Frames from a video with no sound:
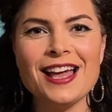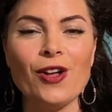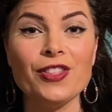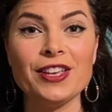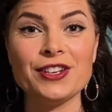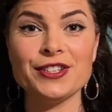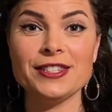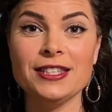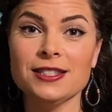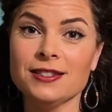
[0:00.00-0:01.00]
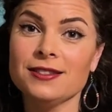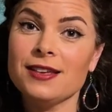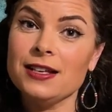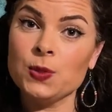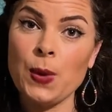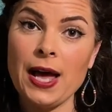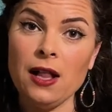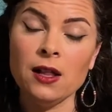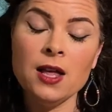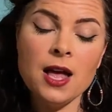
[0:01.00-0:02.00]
of the inner seasons as well.